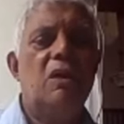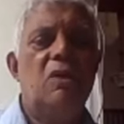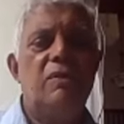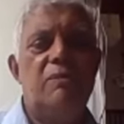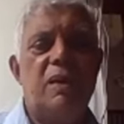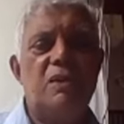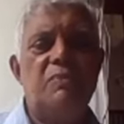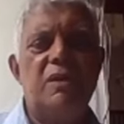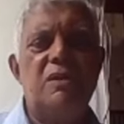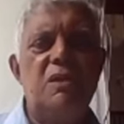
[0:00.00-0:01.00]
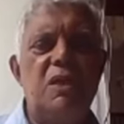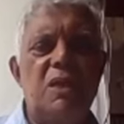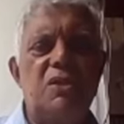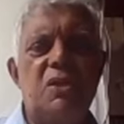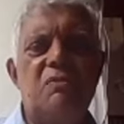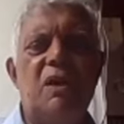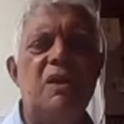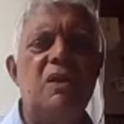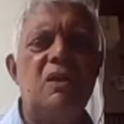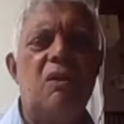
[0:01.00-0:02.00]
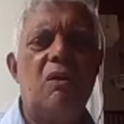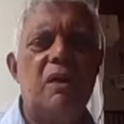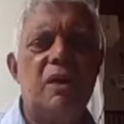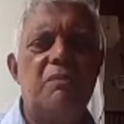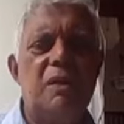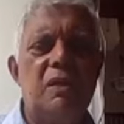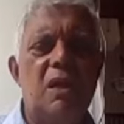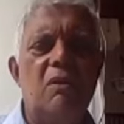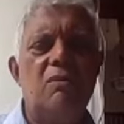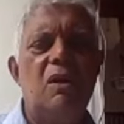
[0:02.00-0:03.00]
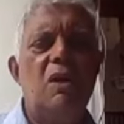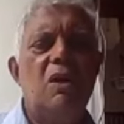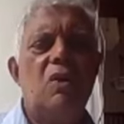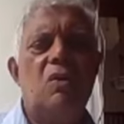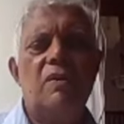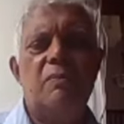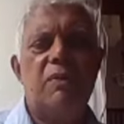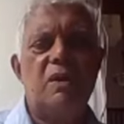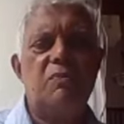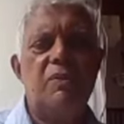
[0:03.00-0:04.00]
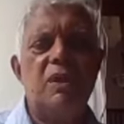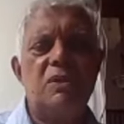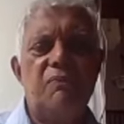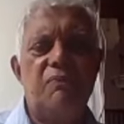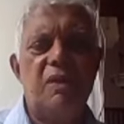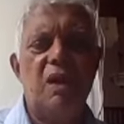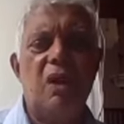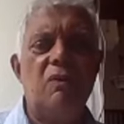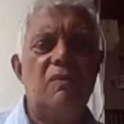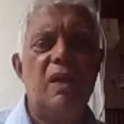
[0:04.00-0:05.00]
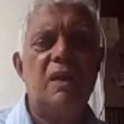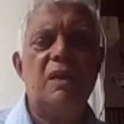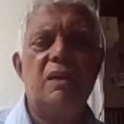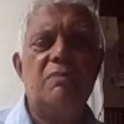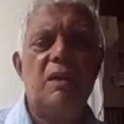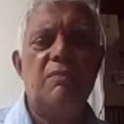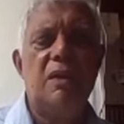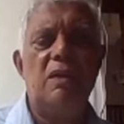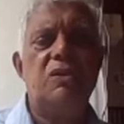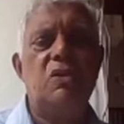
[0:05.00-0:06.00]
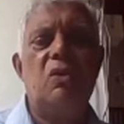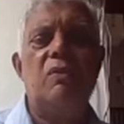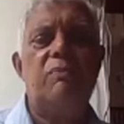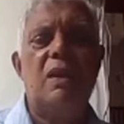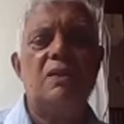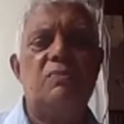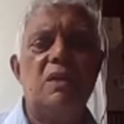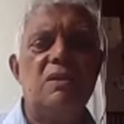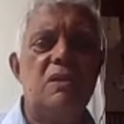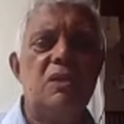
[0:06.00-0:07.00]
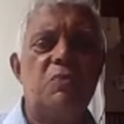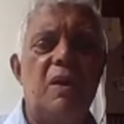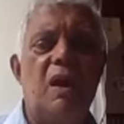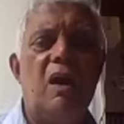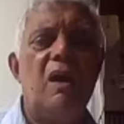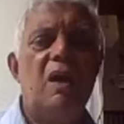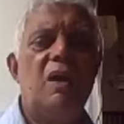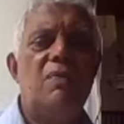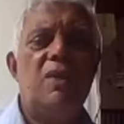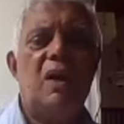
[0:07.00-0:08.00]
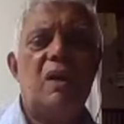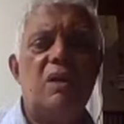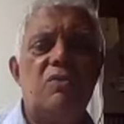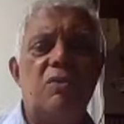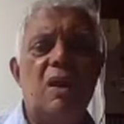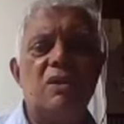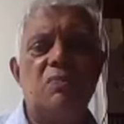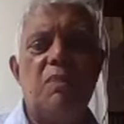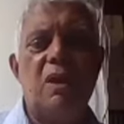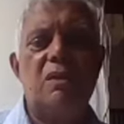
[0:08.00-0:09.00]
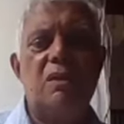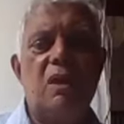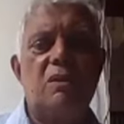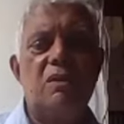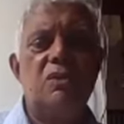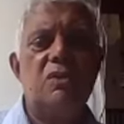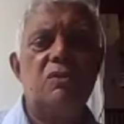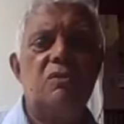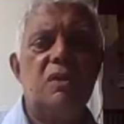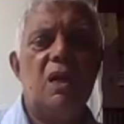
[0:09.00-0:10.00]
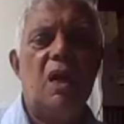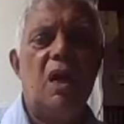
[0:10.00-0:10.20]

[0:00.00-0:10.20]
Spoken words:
COVID plus brings dejection. Why did God let me down? COVID plus brings a fear. How will I get my meals? COVID plus brings despair. There are drugs, but doctors don't